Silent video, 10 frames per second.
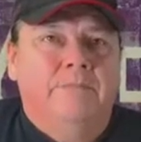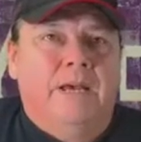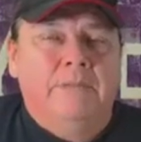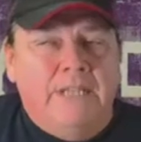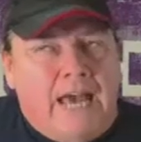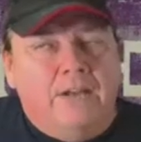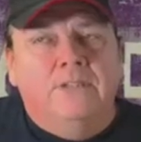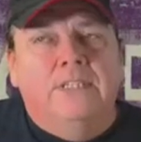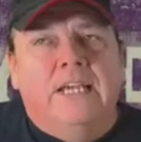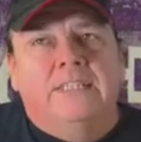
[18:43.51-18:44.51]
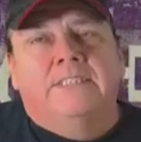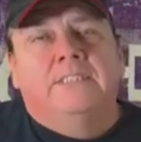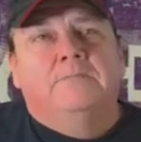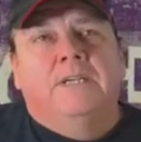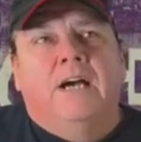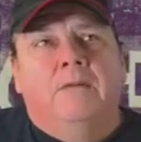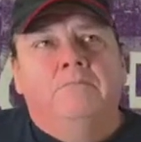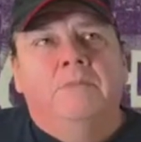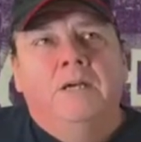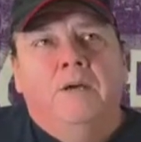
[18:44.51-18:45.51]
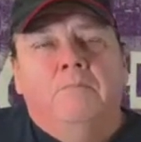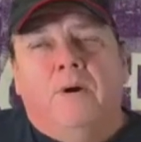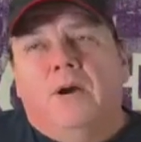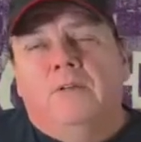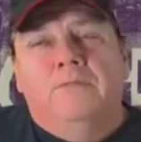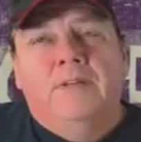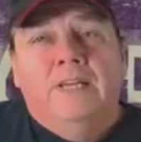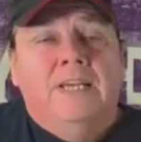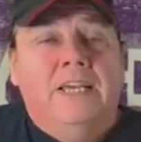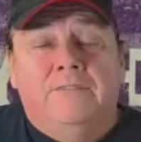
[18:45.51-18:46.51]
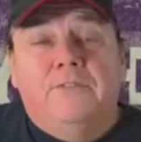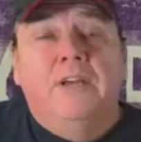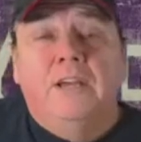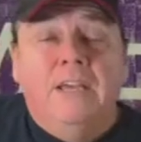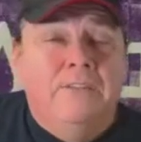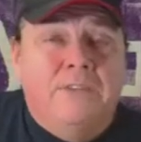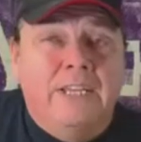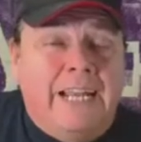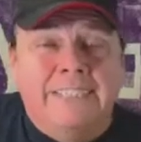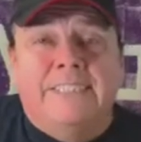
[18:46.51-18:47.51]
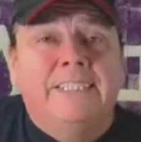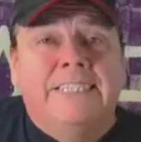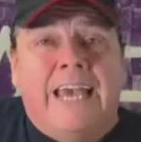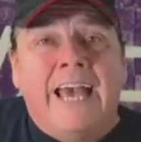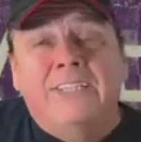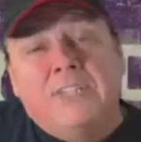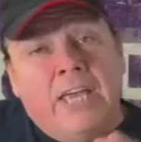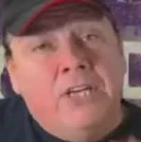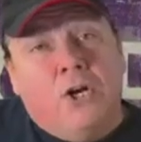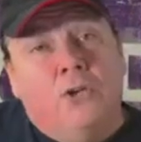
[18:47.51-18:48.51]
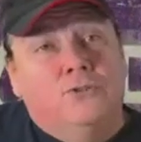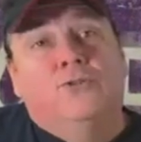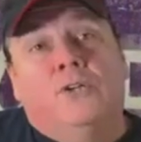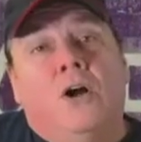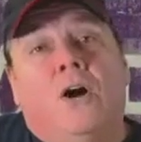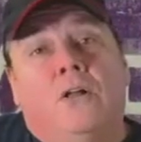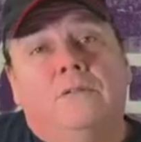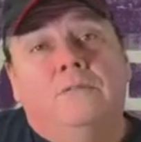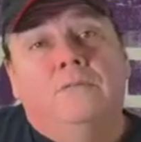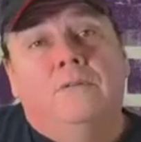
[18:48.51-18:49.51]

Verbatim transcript: I mean, not only has this become part of if the, if the United States has a culture at all,